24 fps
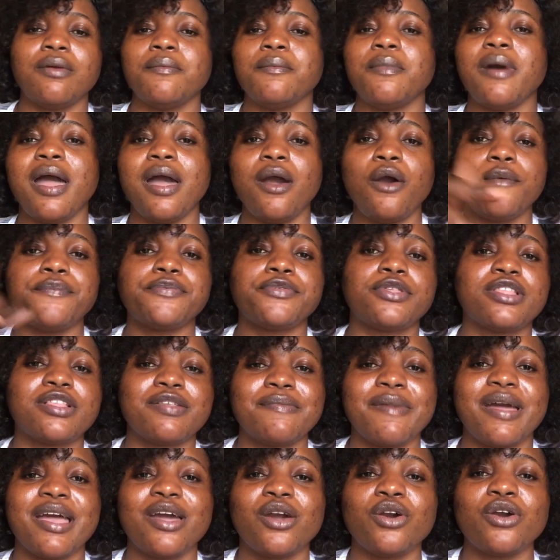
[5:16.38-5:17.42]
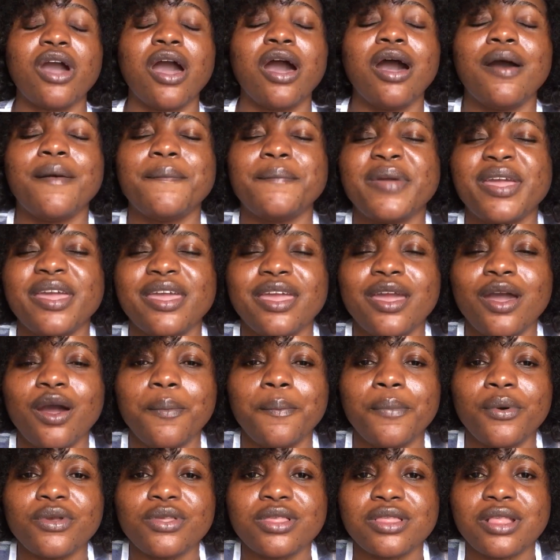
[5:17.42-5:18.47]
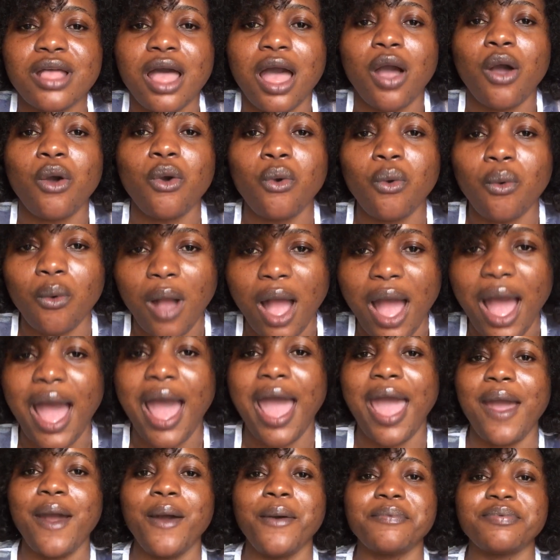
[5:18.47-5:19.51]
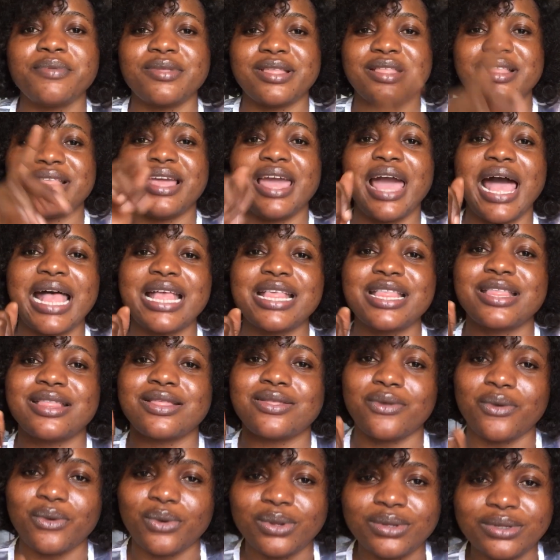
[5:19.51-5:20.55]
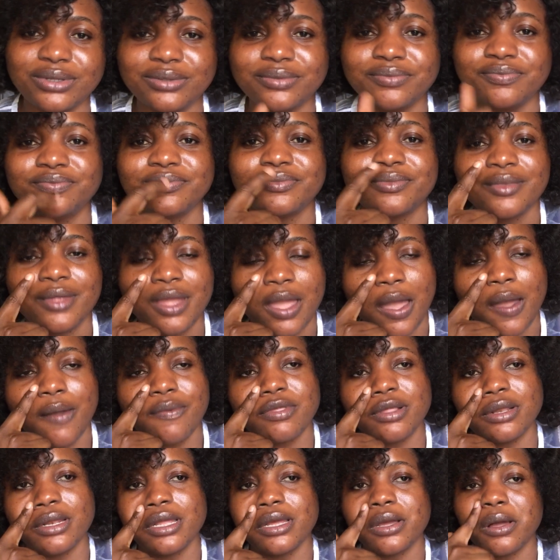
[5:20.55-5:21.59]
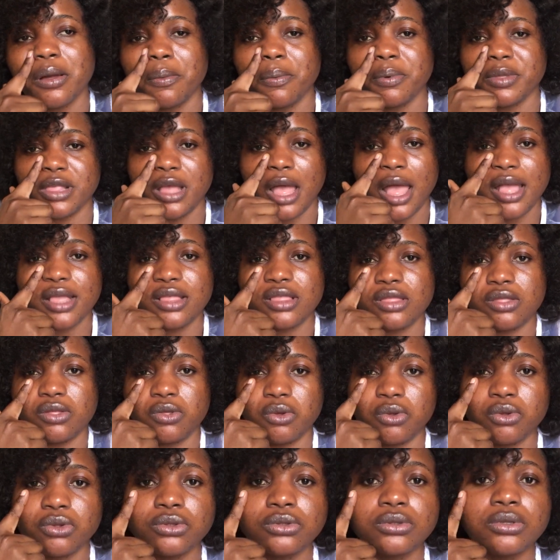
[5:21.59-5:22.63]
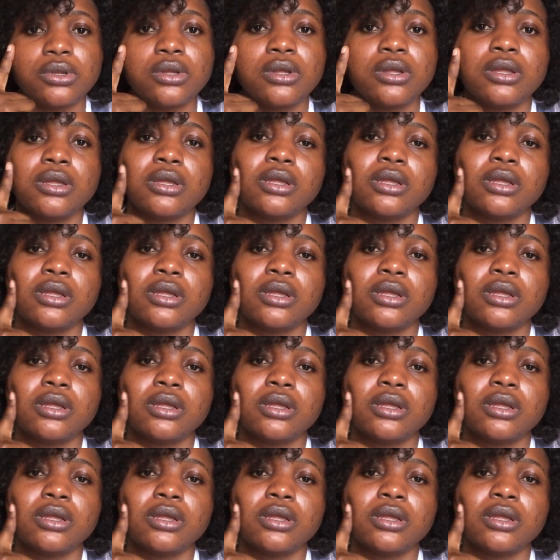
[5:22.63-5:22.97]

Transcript: But I hope to see my year bossa Owa. I hope to see her soon. I hope to link up with her soon.